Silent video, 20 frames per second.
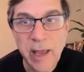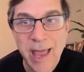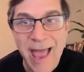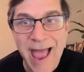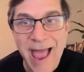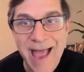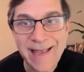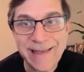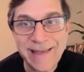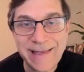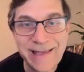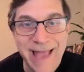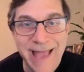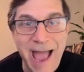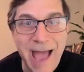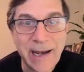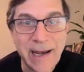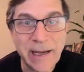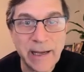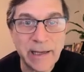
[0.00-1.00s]
and
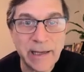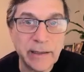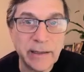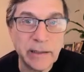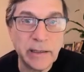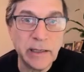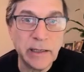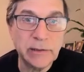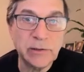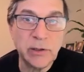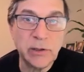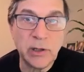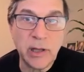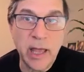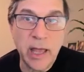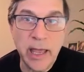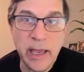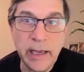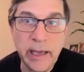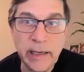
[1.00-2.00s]
data in the digital
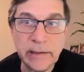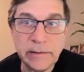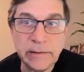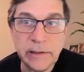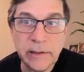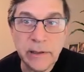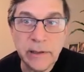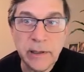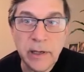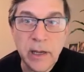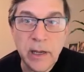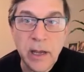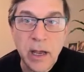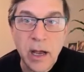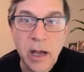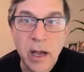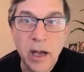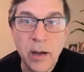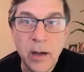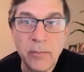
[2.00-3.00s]
age.
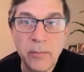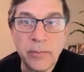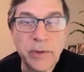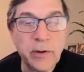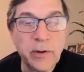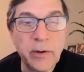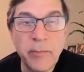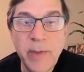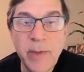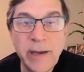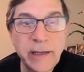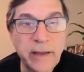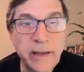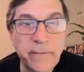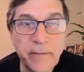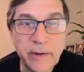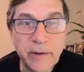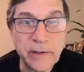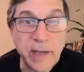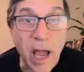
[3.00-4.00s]
There are many
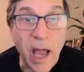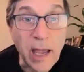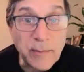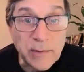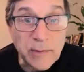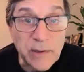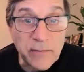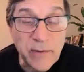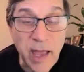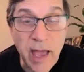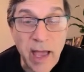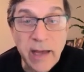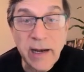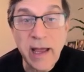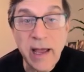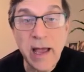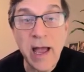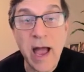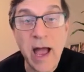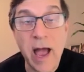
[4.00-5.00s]
different types of
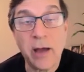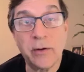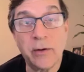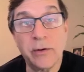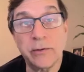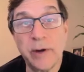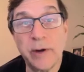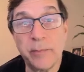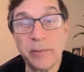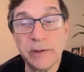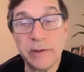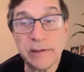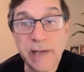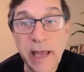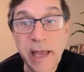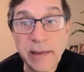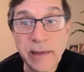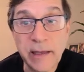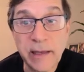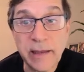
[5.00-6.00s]
data, how to
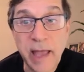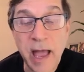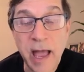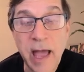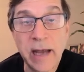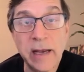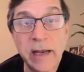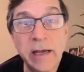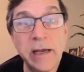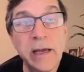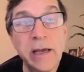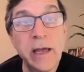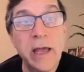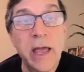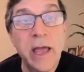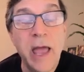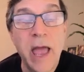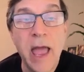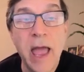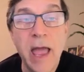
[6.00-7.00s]
represent the data,
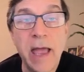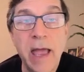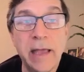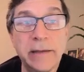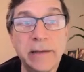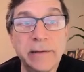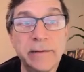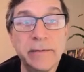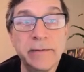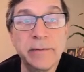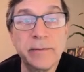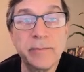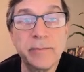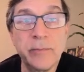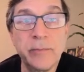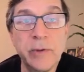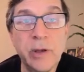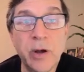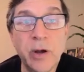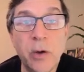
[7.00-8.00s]
and
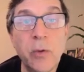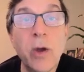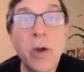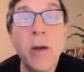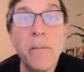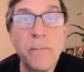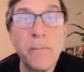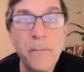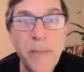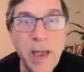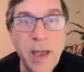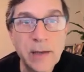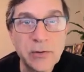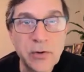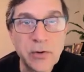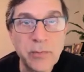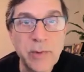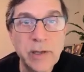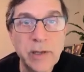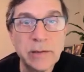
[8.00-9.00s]

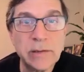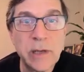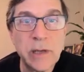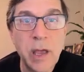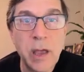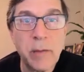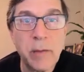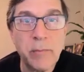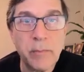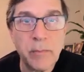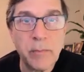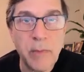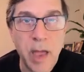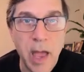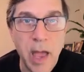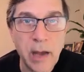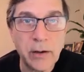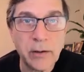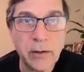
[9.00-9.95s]
measurements matter.